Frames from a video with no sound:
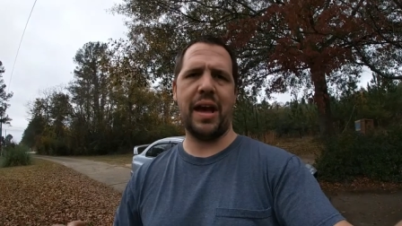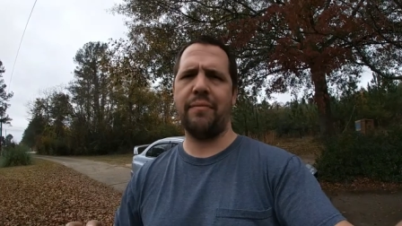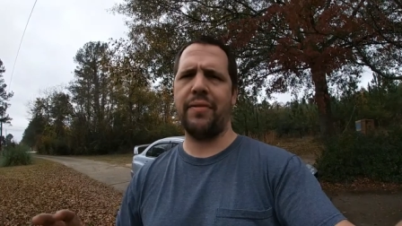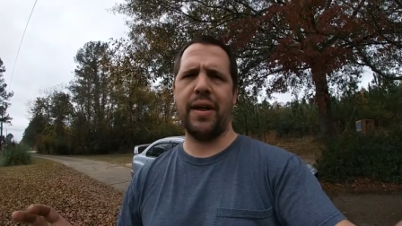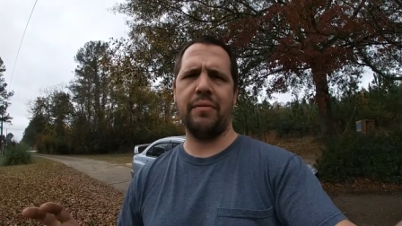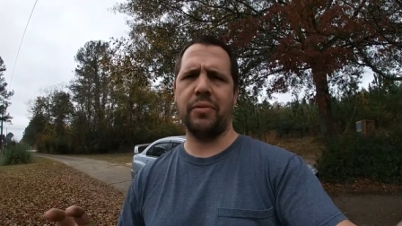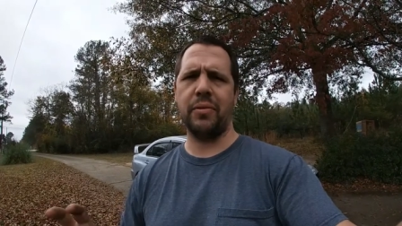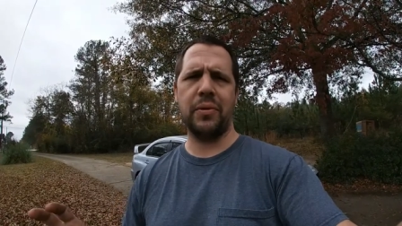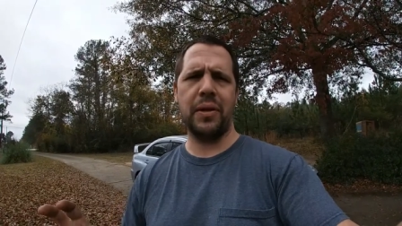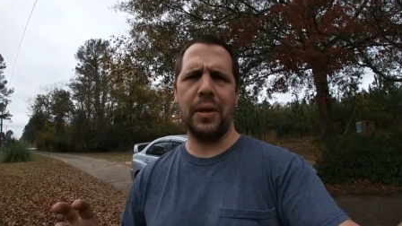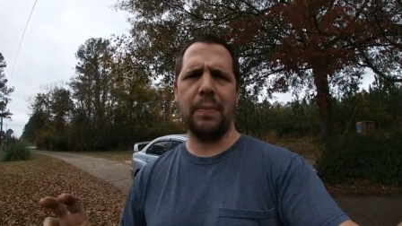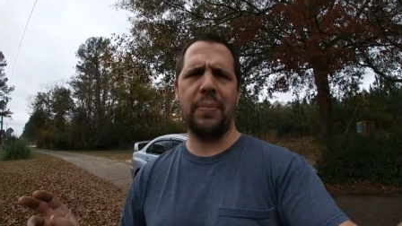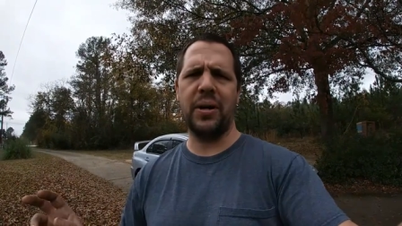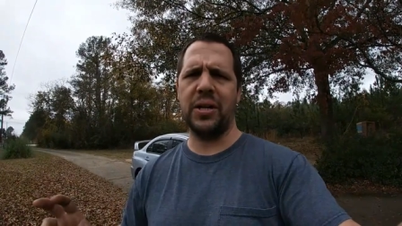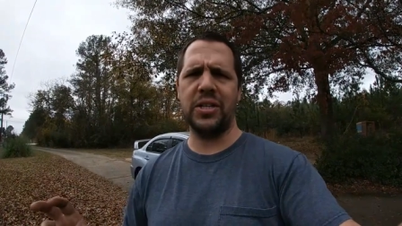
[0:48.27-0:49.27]
I've never
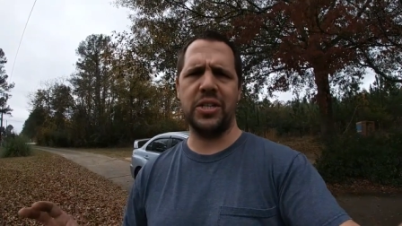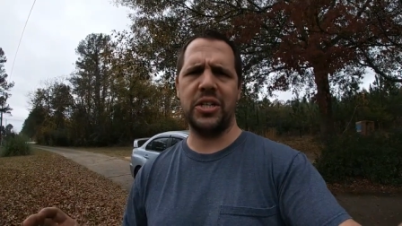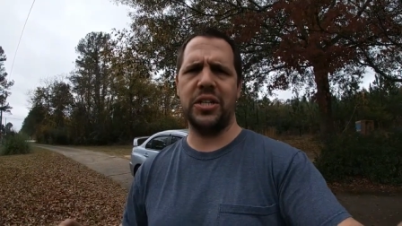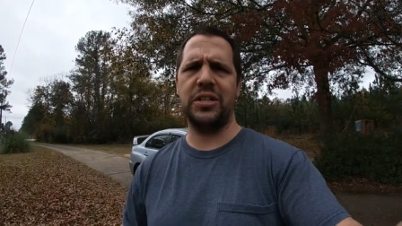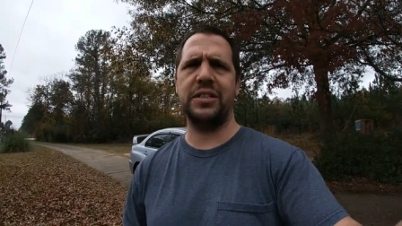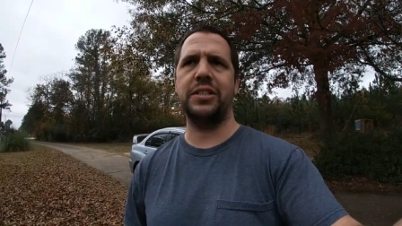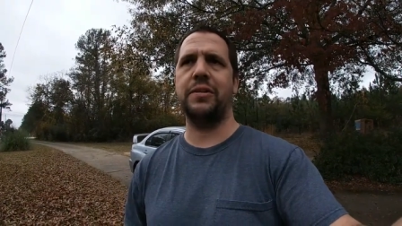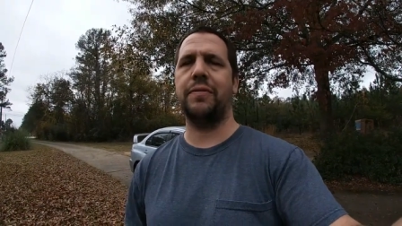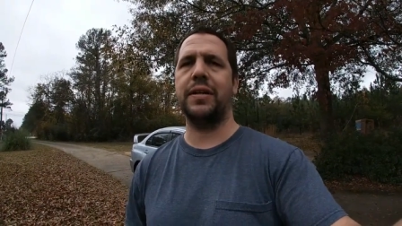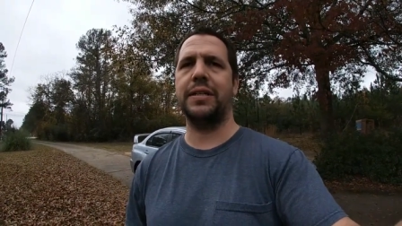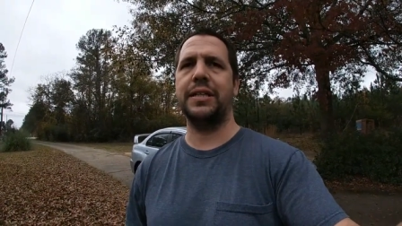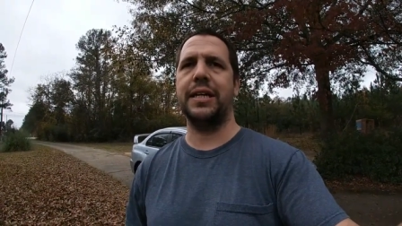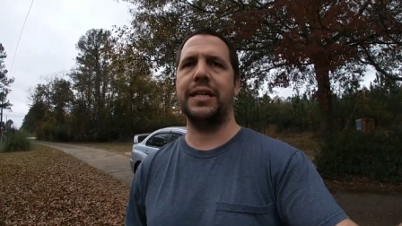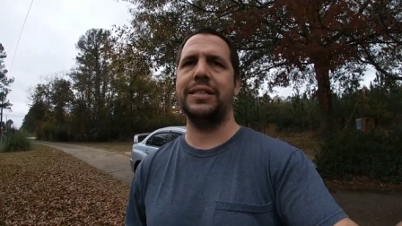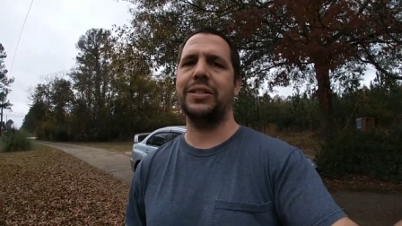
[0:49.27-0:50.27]
really punched it and stuff
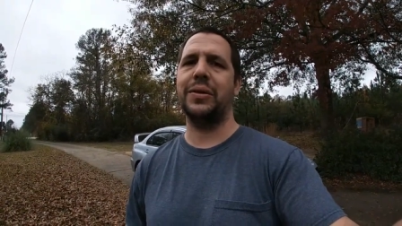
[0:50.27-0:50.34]
like that.